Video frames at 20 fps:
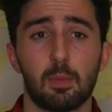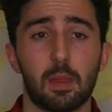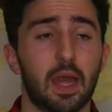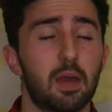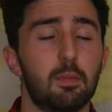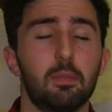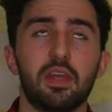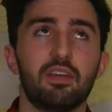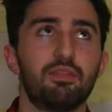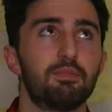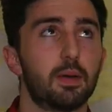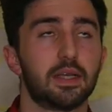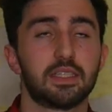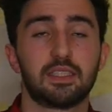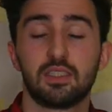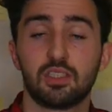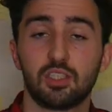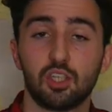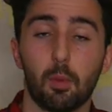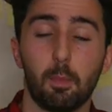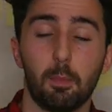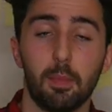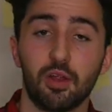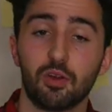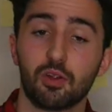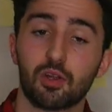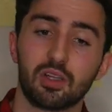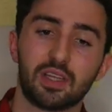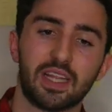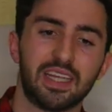And if by some
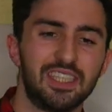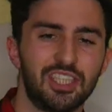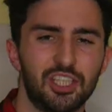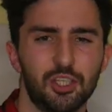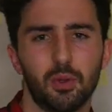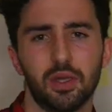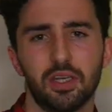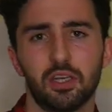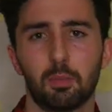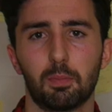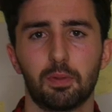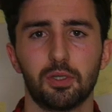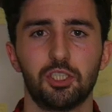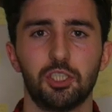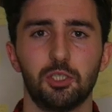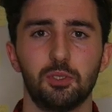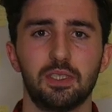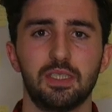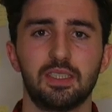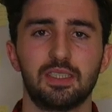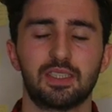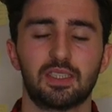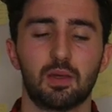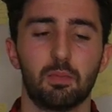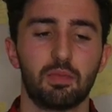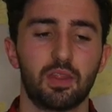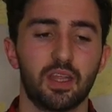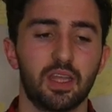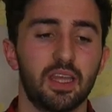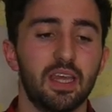miracle they do end up producing
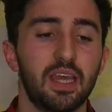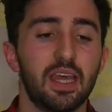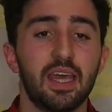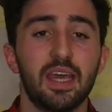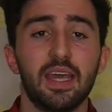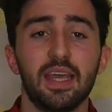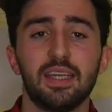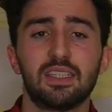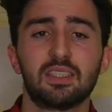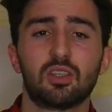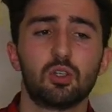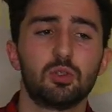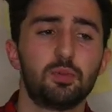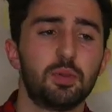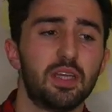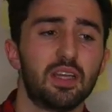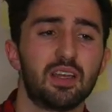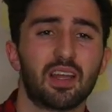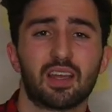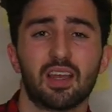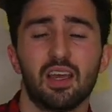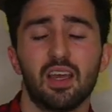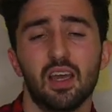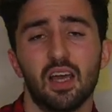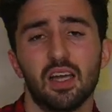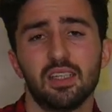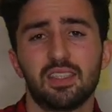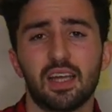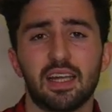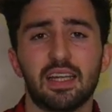something, it's going to be like
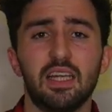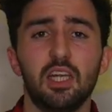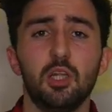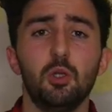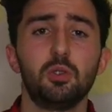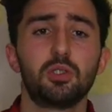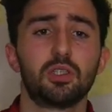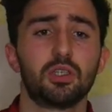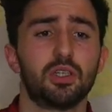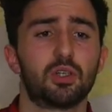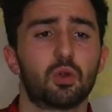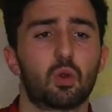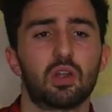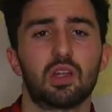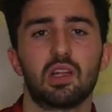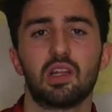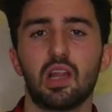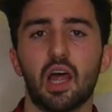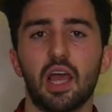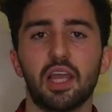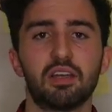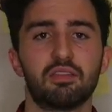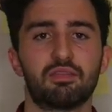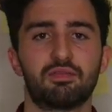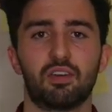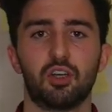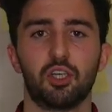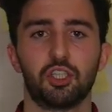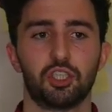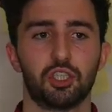a diluted or light
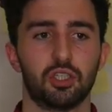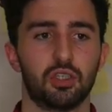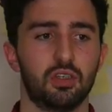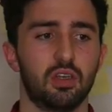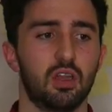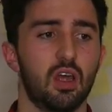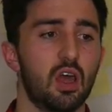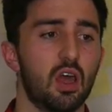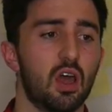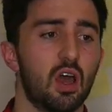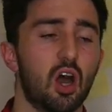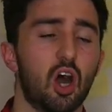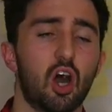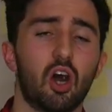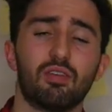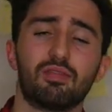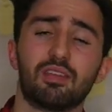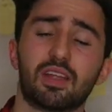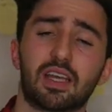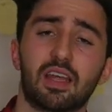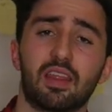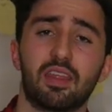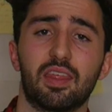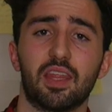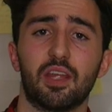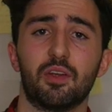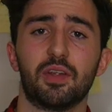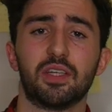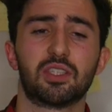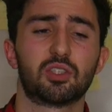version of like a
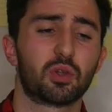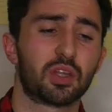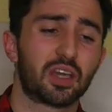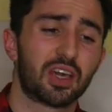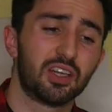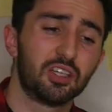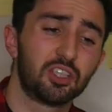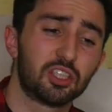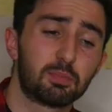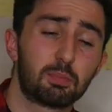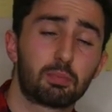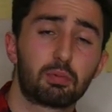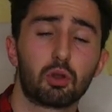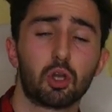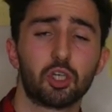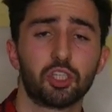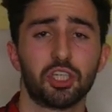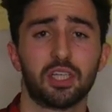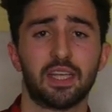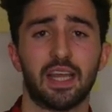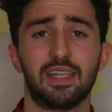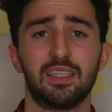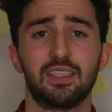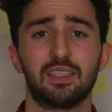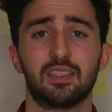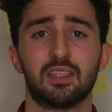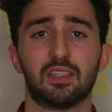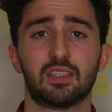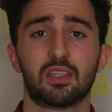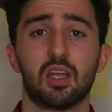theory. It's going to kind of just brush
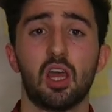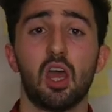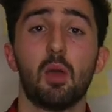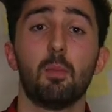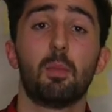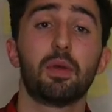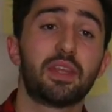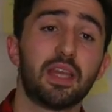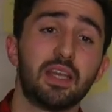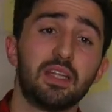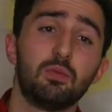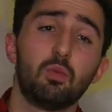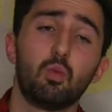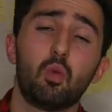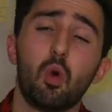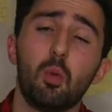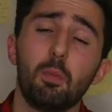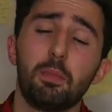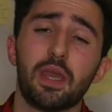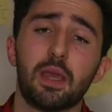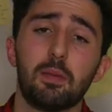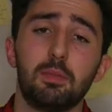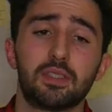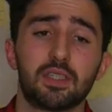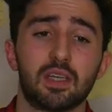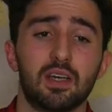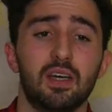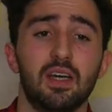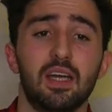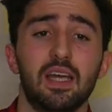against it, but they won't be able
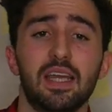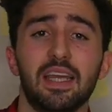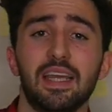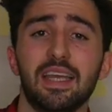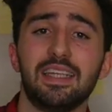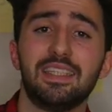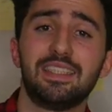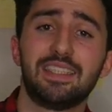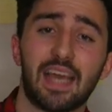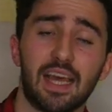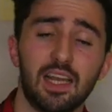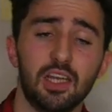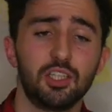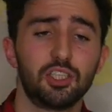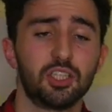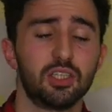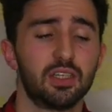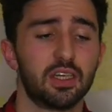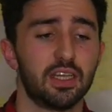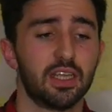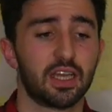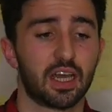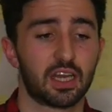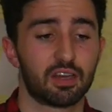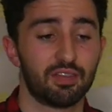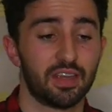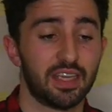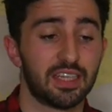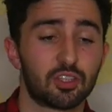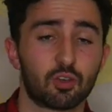to intelligently kind
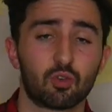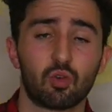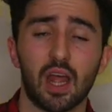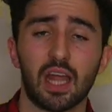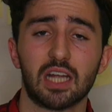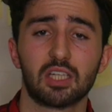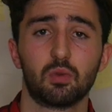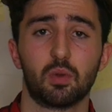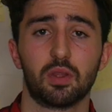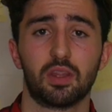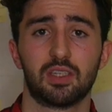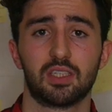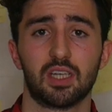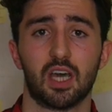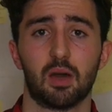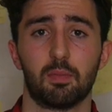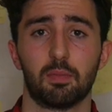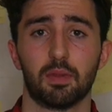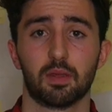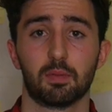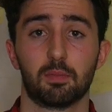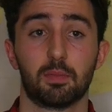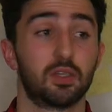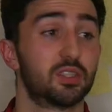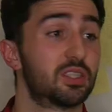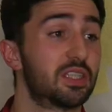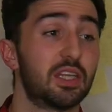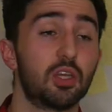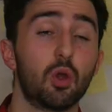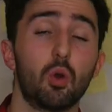of interact with the topic
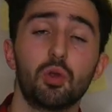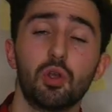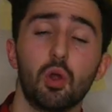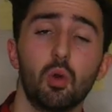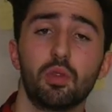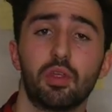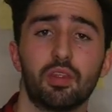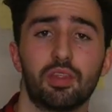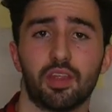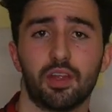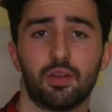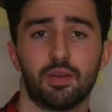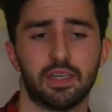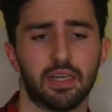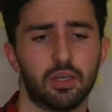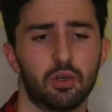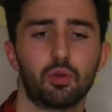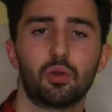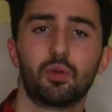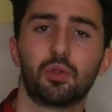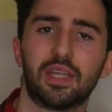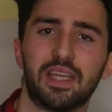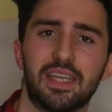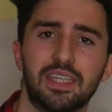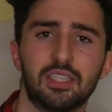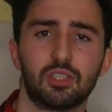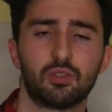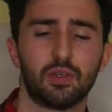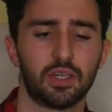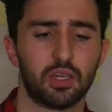because they don't know the theory, they don't know the
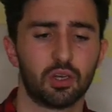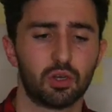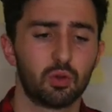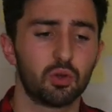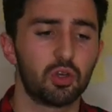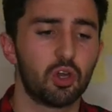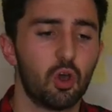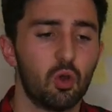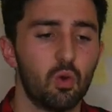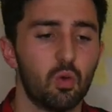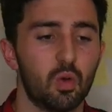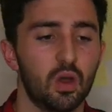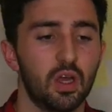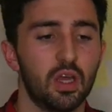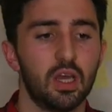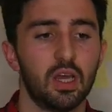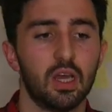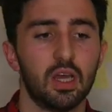history, they don't know